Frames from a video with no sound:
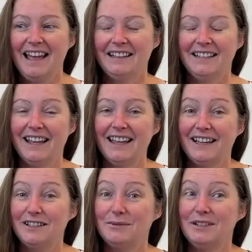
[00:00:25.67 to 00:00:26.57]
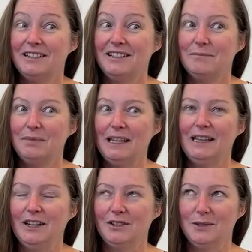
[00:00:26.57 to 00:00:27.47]
Today I just wanted to jump in
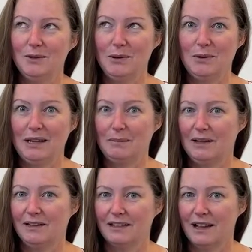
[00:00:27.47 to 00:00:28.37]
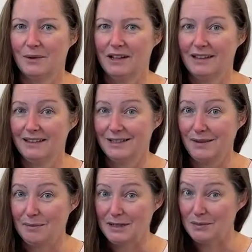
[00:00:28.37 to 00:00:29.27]
super quick because I want to get these fabrics